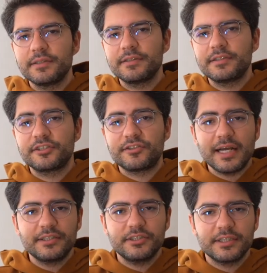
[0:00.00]

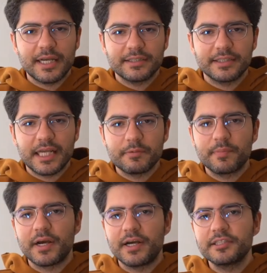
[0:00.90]
Strategy, as the name
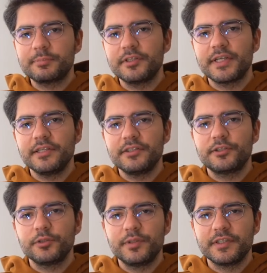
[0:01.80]
implies, pertains
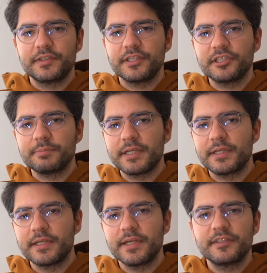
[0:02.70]
to decision
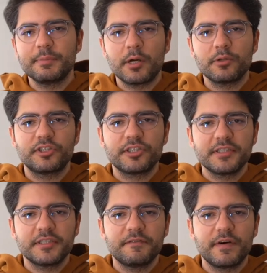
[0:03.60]
making. It's about
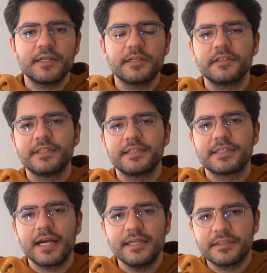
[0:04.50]
justifying your
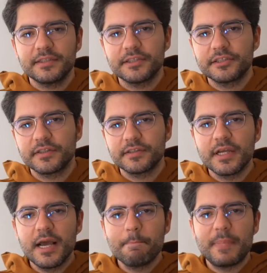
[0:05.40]
design decisions
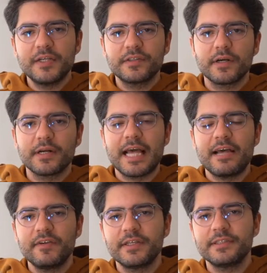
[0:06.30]
based on
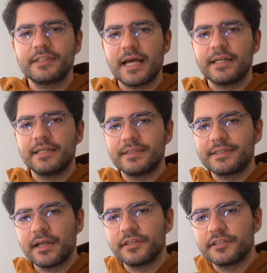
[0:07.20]
evidence and
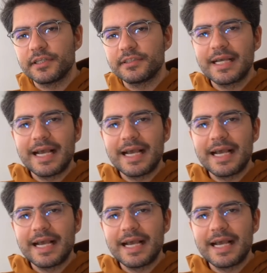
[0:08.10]
intelligence.